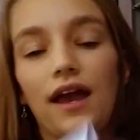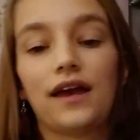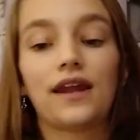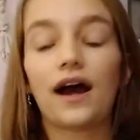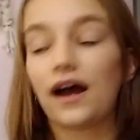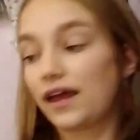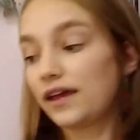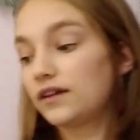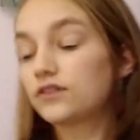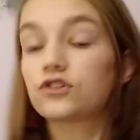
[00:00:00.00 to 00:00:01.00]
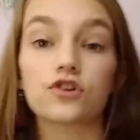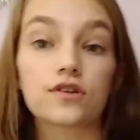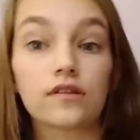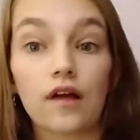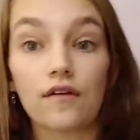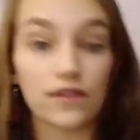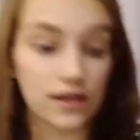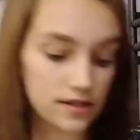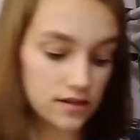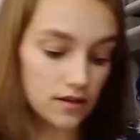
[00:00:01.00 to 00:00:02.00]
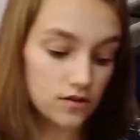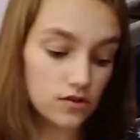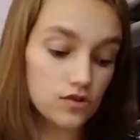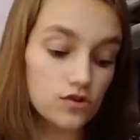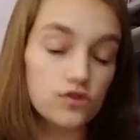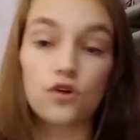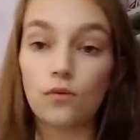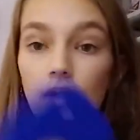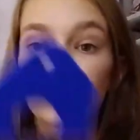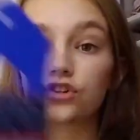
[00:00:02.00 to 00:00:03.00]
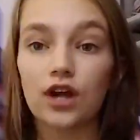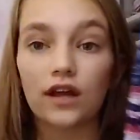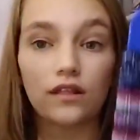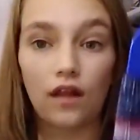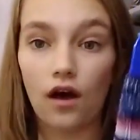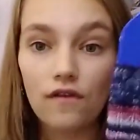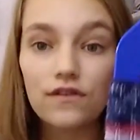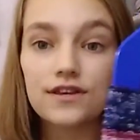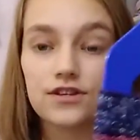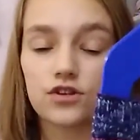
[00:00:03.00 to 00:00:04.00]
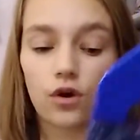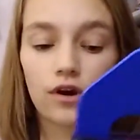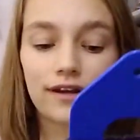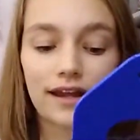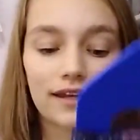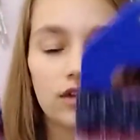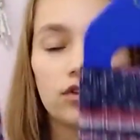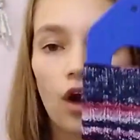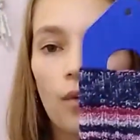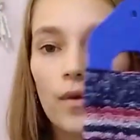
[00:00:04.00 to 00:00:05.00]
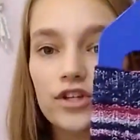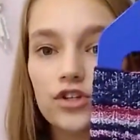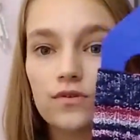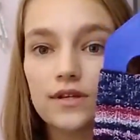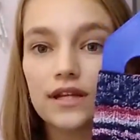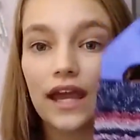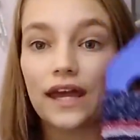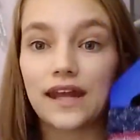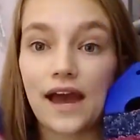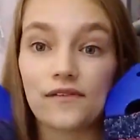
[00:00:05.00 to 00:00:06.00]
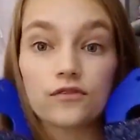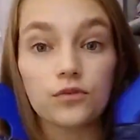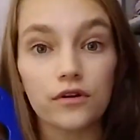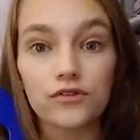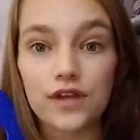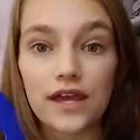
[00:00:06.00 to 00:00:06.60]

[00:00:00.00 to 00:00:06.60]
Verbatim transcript: And I just love this so much. I love this yarn. I cannot wait to use it again. I have a few other